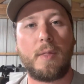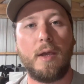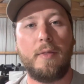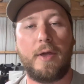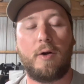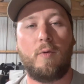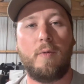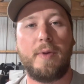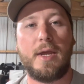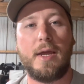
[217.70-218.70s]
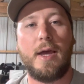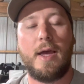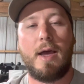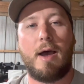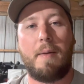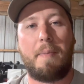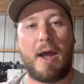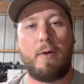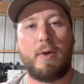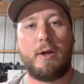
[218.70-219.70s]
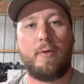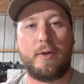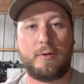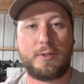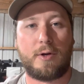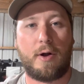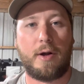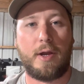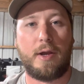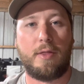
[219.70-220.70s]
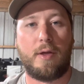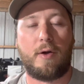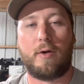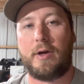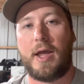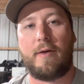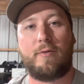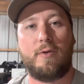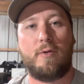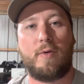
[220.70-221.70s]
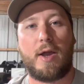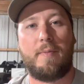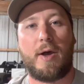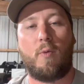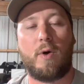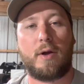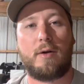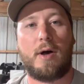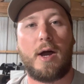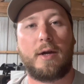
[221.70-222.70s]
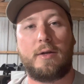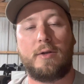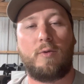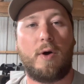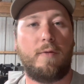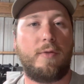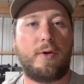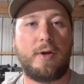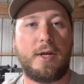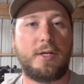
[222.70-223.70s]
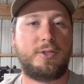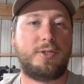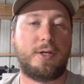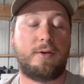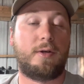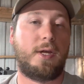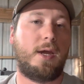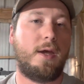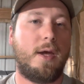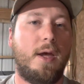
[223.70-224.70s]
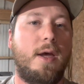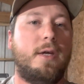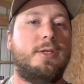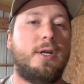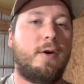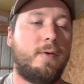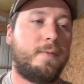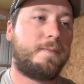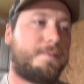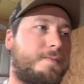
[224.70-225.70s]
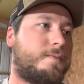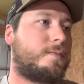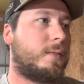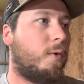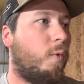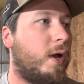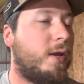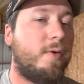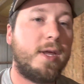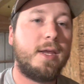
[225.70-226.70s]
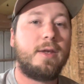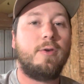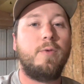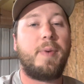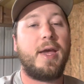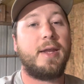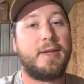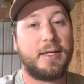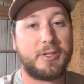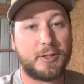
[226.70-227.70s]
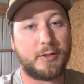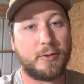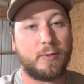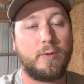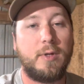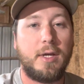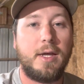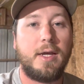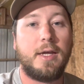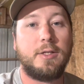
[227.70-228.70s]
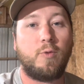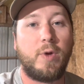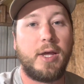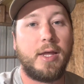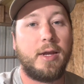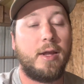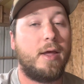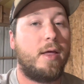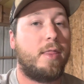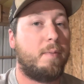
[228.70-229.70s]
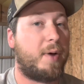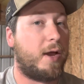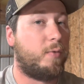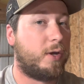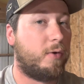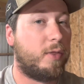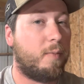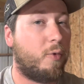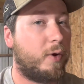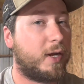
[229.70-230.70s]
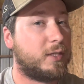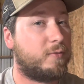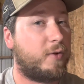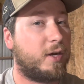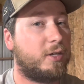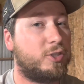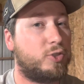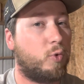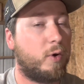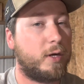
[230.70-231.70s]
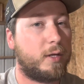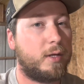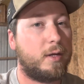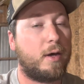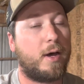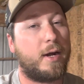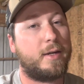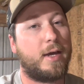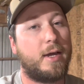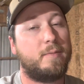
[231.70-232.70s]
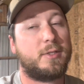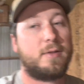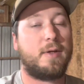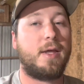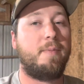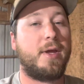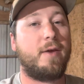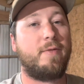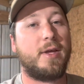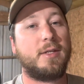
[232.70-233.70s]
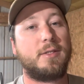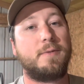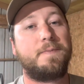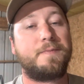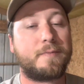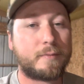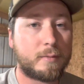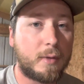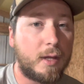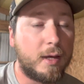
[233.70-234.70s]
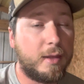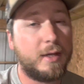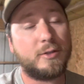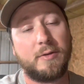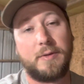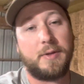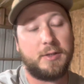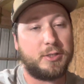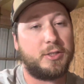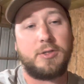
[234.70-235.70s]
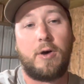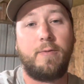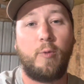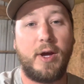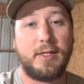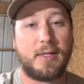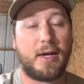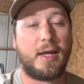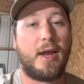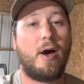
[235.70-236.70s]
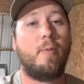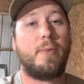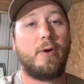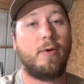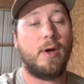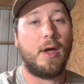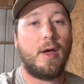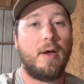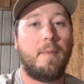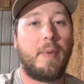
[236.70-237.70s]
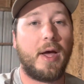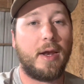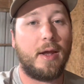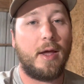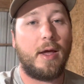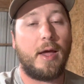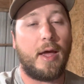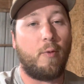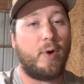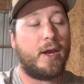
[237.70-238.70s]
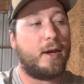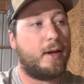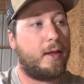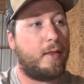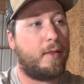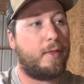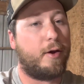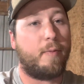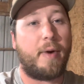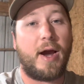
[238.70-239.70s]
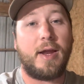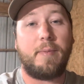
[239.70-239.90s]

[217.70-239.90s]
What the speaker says: there will be a bite window that'll start in the early afternoon, right about 1 o'clock to 12:30-ish generally. So what you need to pay attention to is when the bite window in the morning is very short a lot of times in big events. And this is just all ways that it can help you. And when they're biting